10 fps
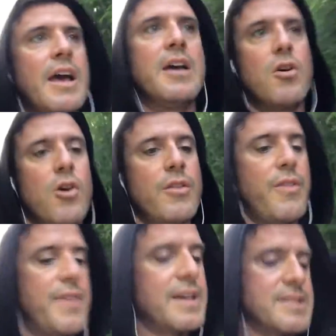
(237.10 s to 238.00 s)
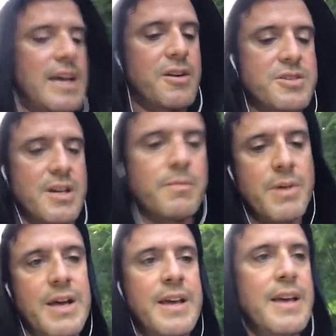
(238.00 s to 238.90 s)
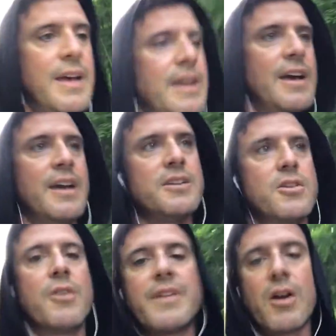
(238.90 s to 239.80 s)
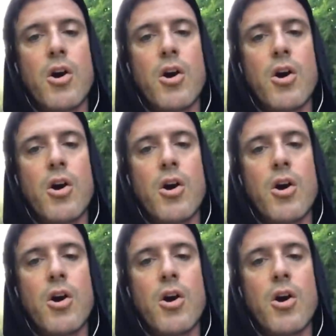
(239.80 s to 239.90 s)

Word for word: and all the things that are some you know, that are